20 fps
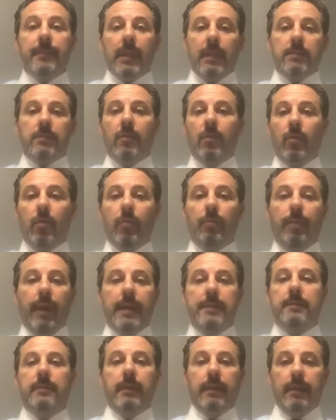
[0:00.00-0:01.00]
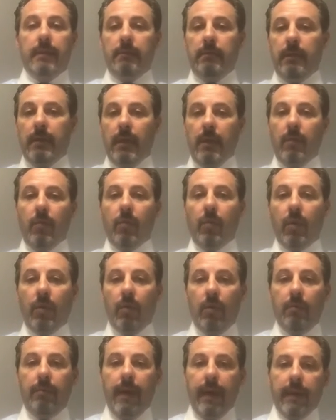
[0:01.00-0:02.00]
So basically, we're
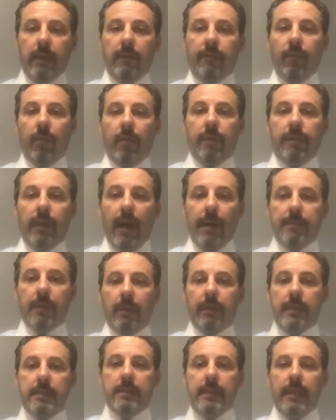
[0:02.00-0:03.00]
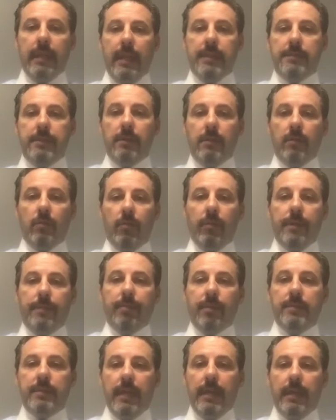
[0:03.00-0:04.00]
going back and forth. I'm the listing agent. We
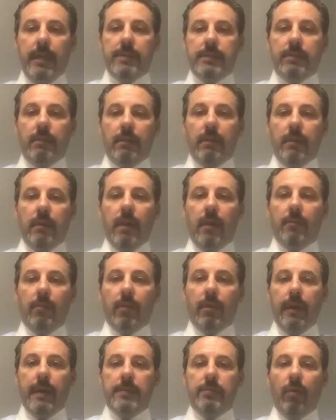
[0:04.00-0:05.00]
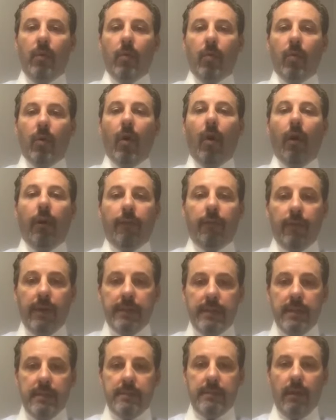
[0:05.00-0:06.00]
present a certain number as what we're
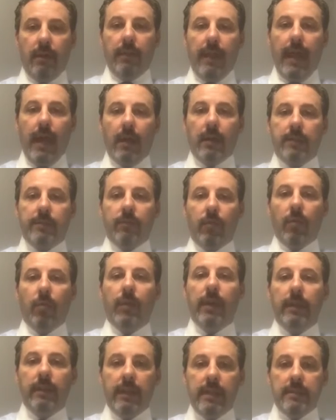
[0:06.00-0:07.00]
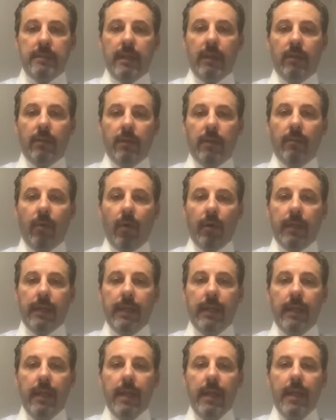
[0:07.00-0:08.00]
offering to sell the house for. We list that on the
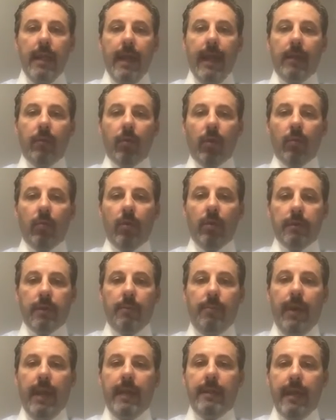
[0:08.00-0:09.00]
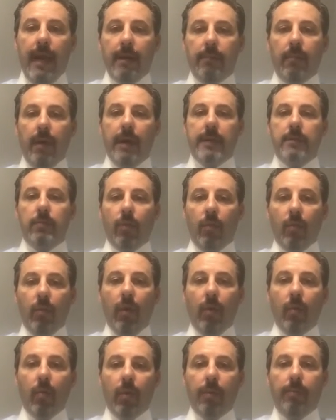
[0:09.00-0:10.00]
market and we're willing to pay that much. Well,
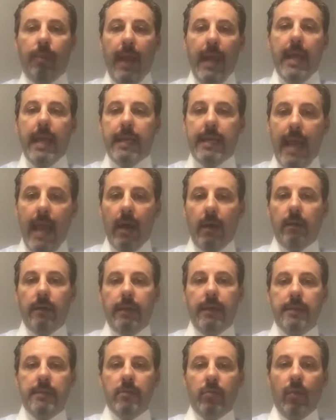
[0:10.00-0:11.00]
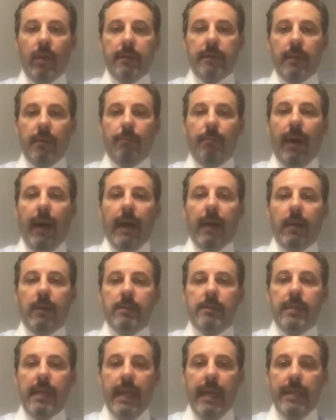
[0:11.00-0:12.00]
what we're paying out is what the
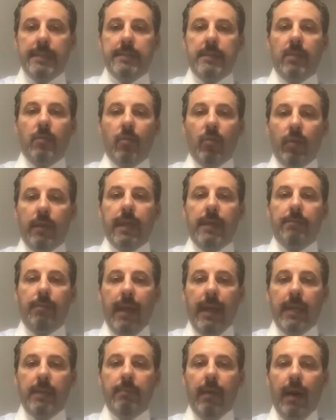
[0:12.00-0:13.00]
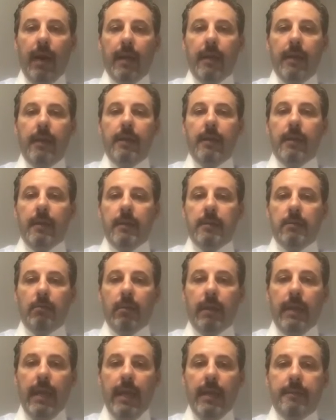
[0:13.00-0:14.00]
buyer's agent will get paid by.
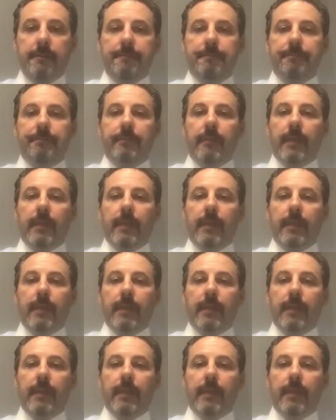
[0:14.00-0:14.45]
So again,